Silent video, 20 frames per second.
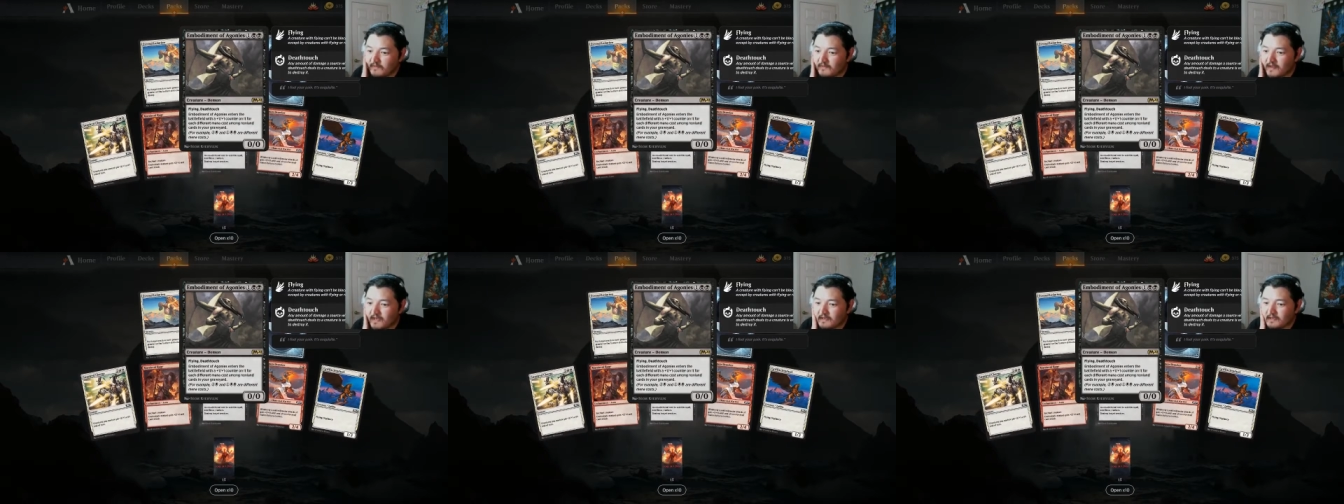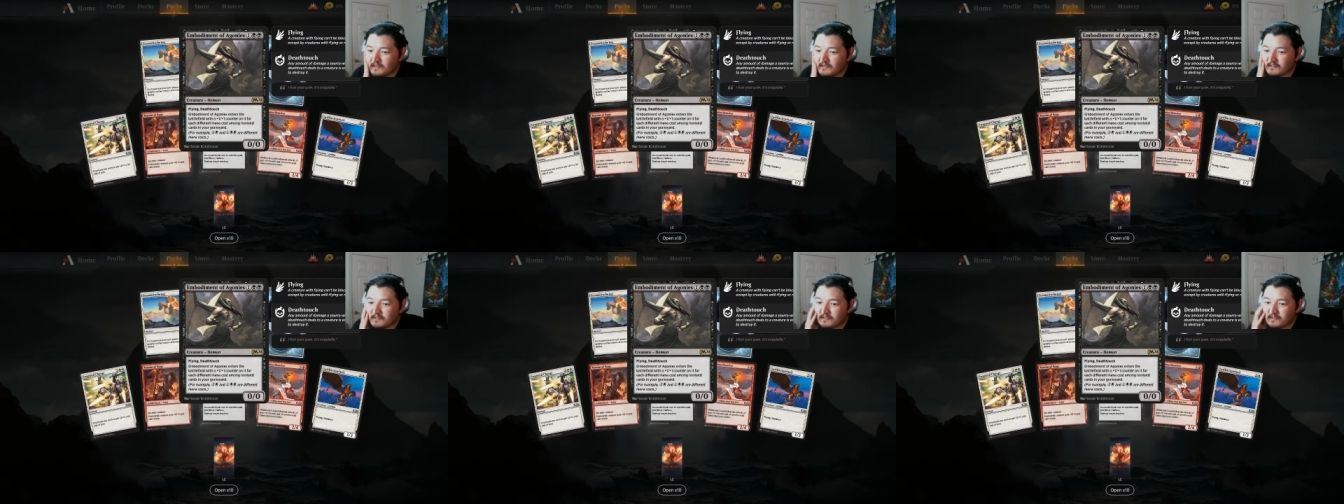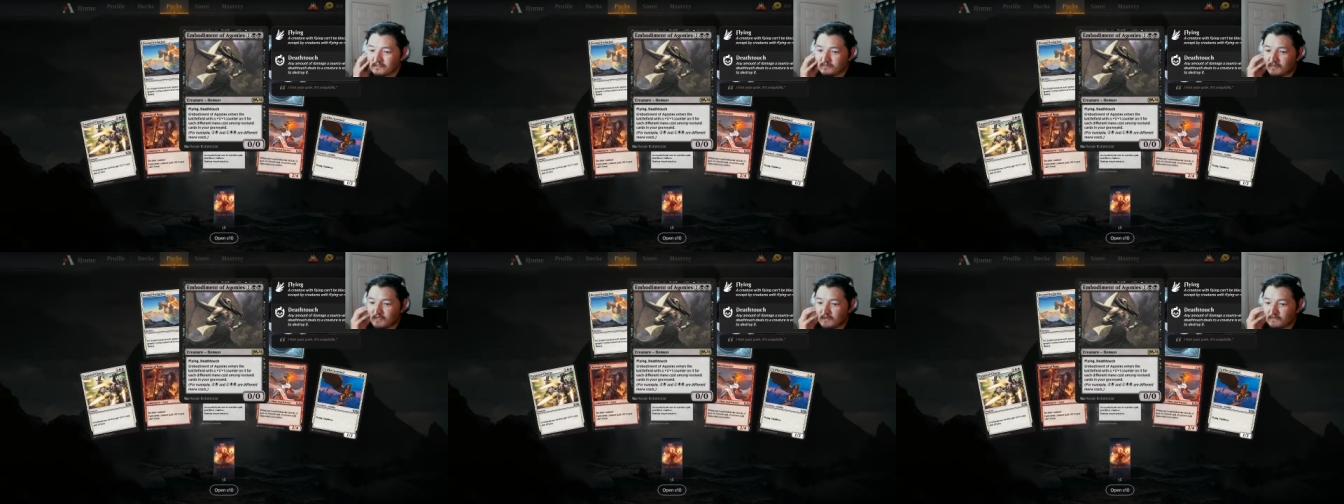of Agnes
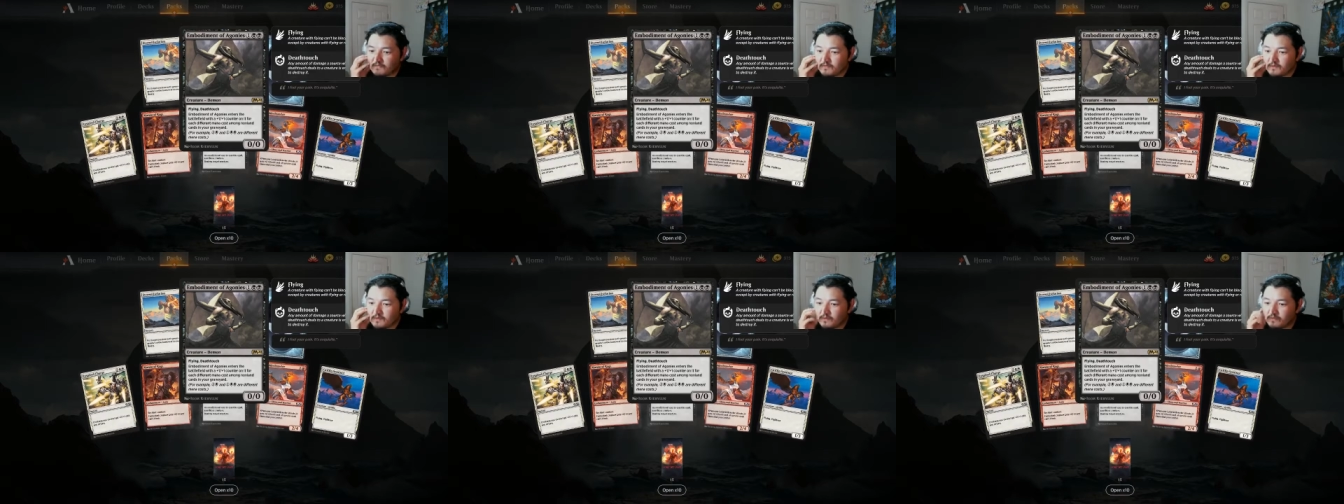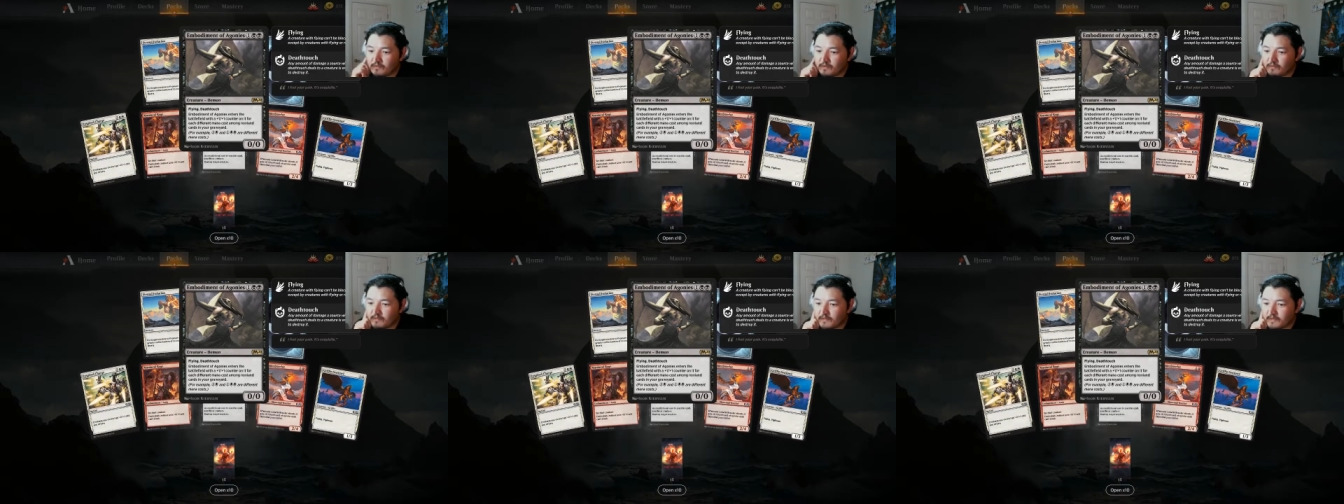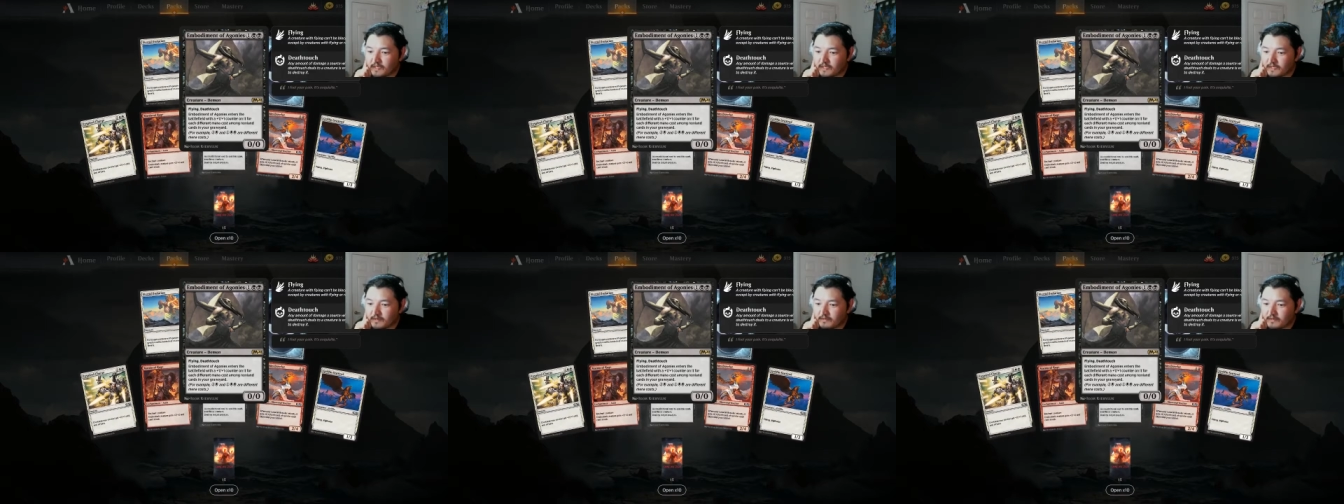enters the battlefield with a
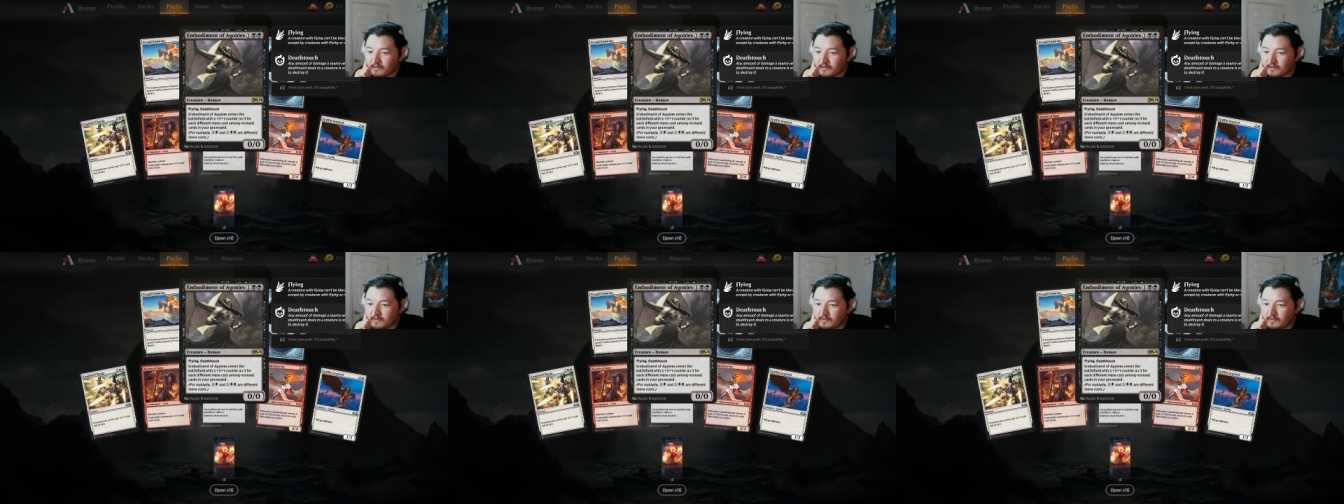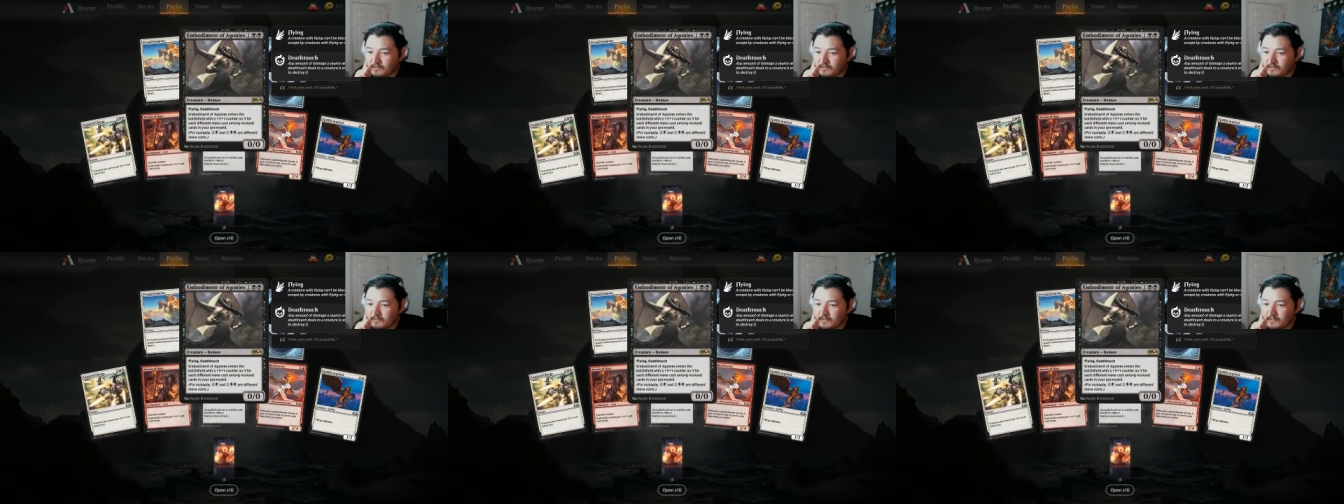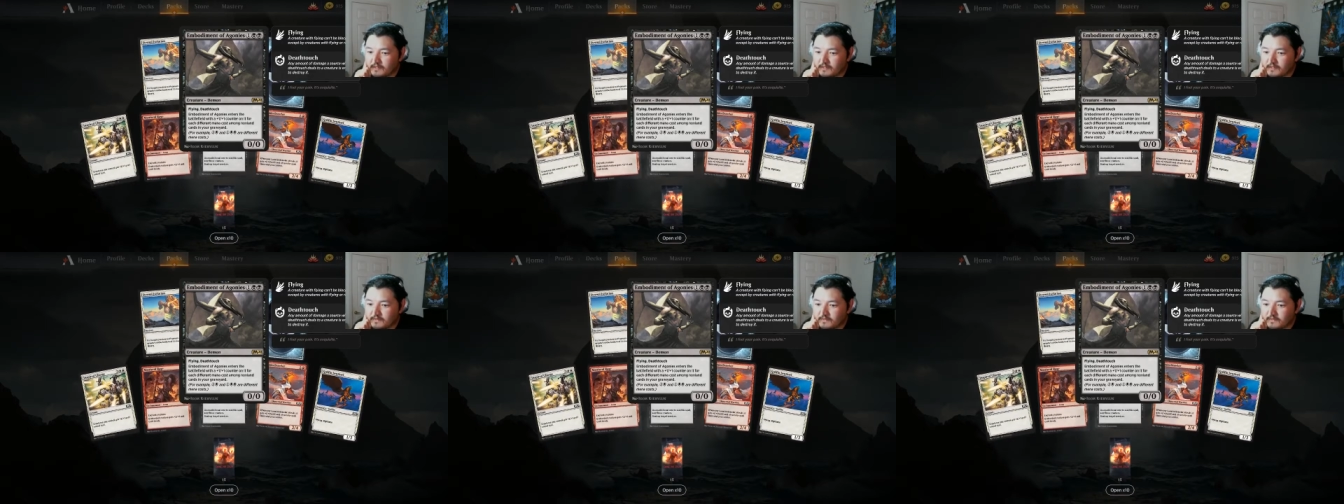1/1 counter on it for
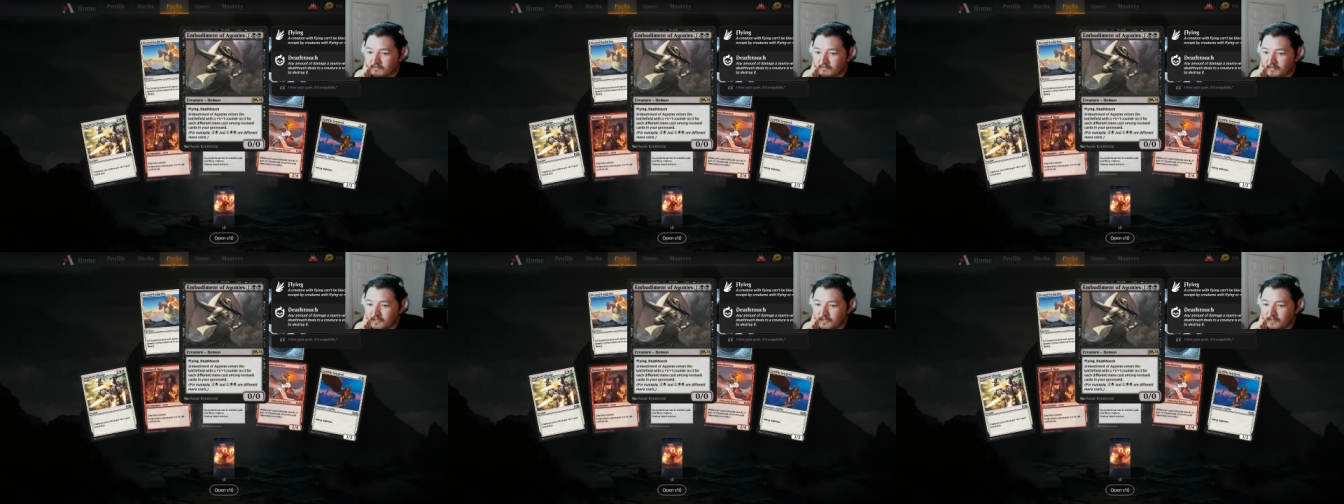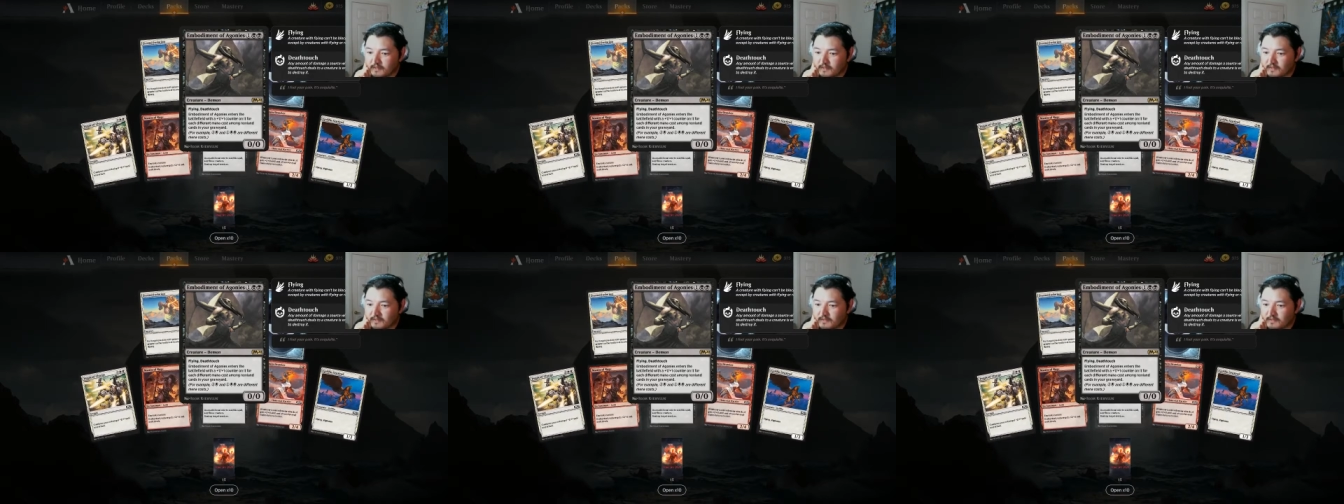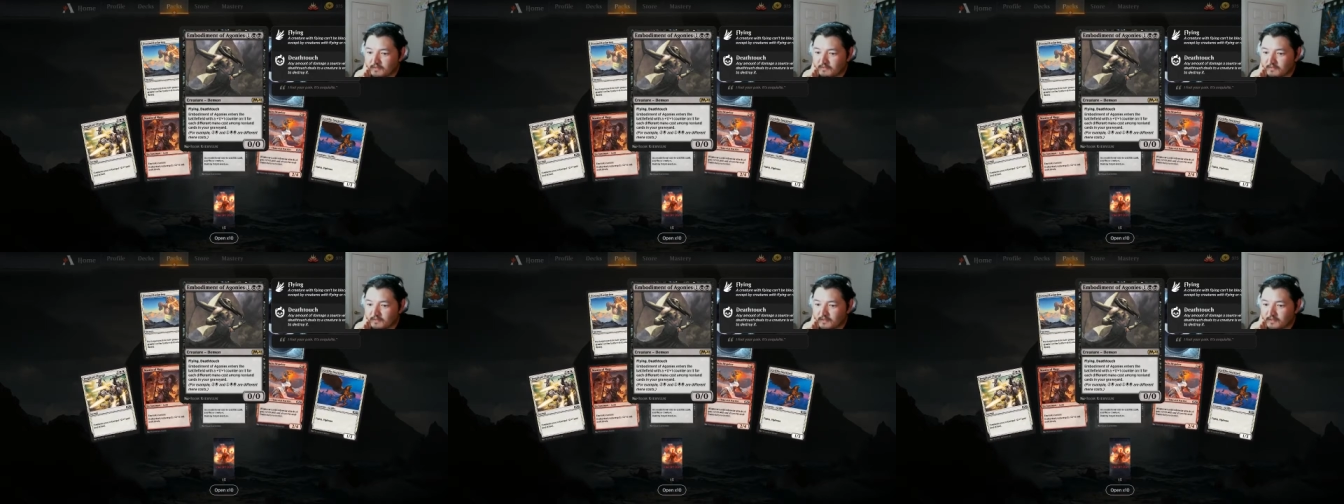each different mana
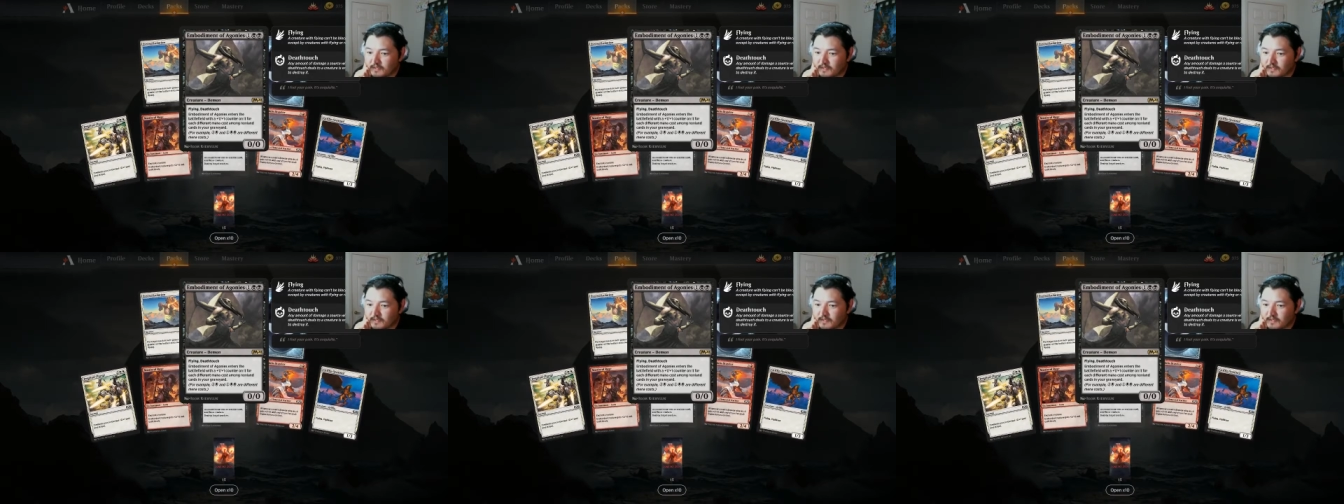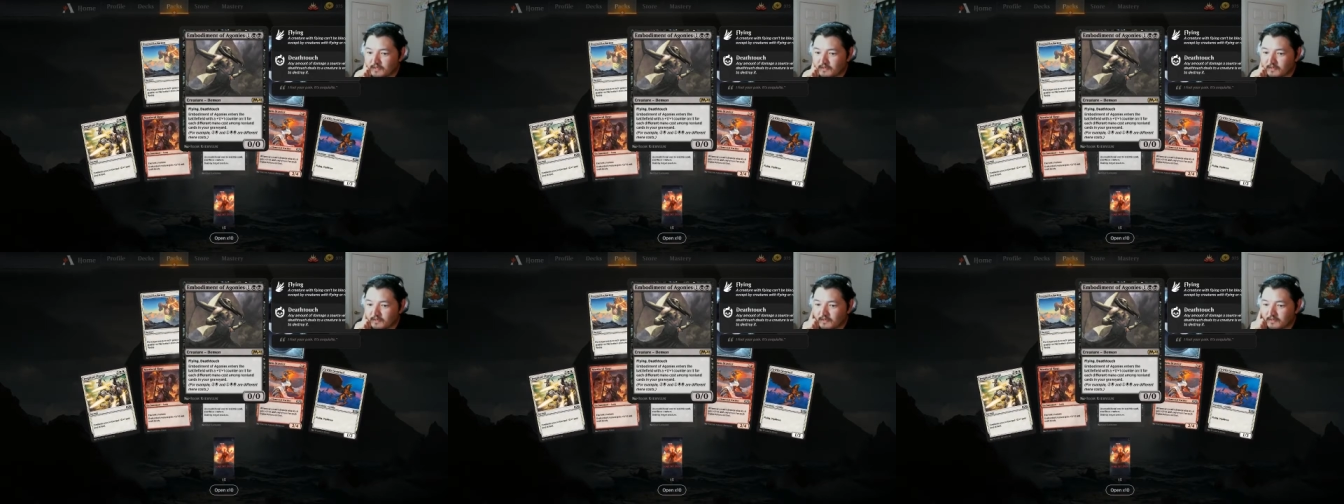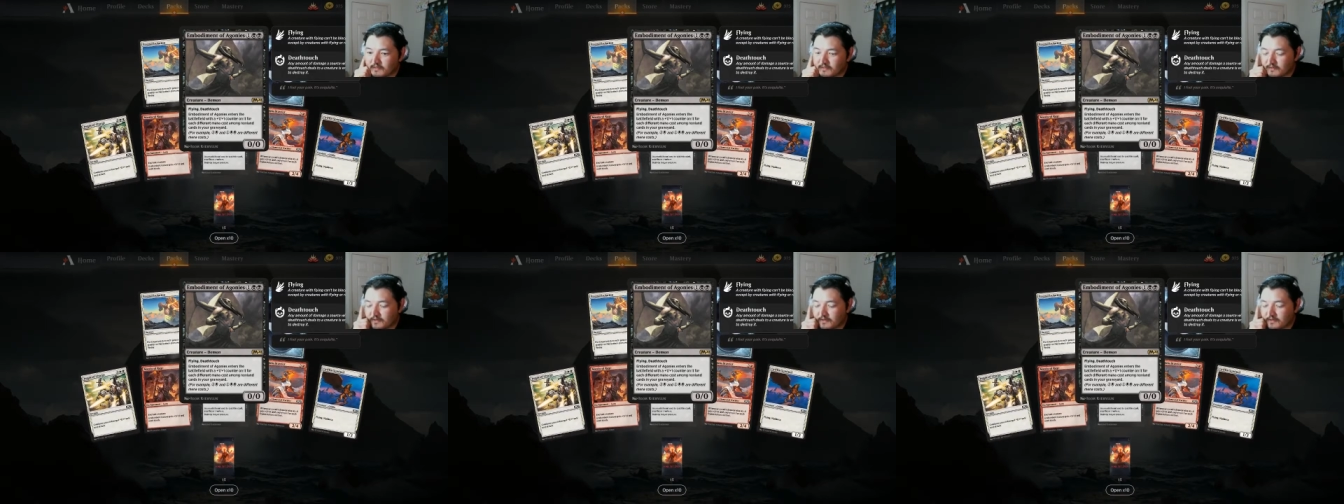cost among non-land cards.